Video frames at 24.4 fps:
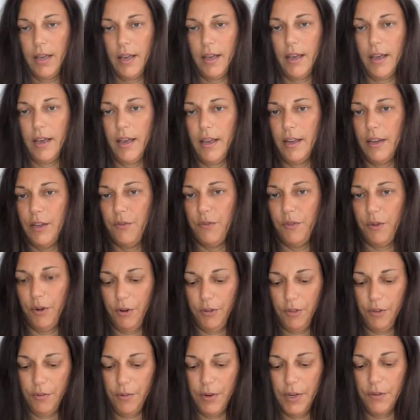Any
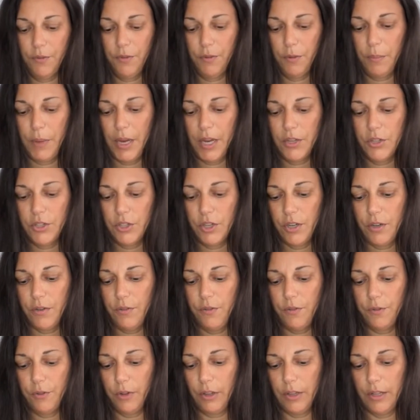further information
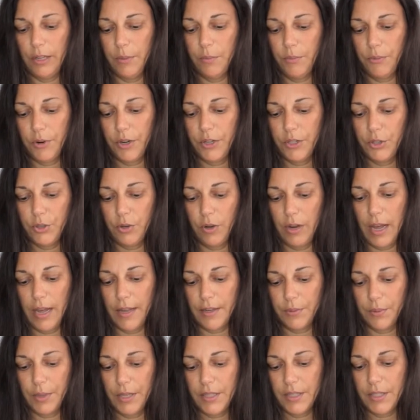for Libra, July
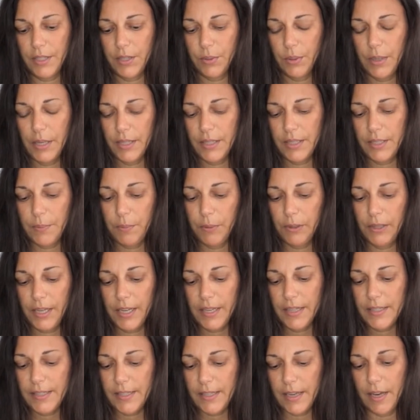2020,
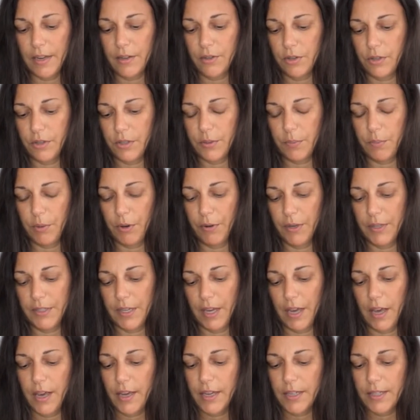please? Angel Spirits
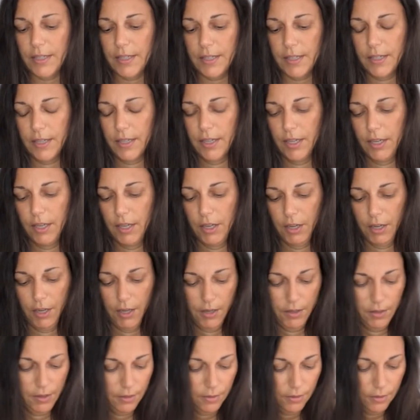Guides.
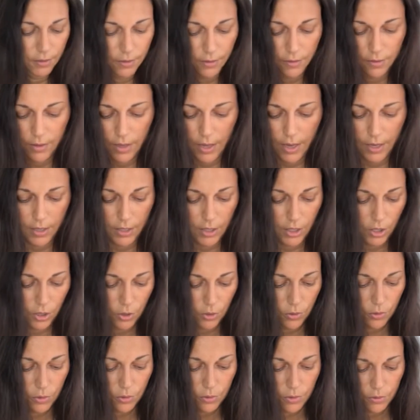Thank
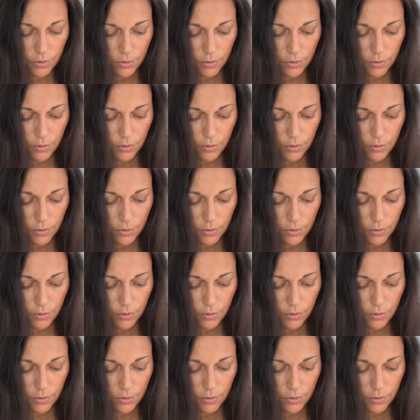you.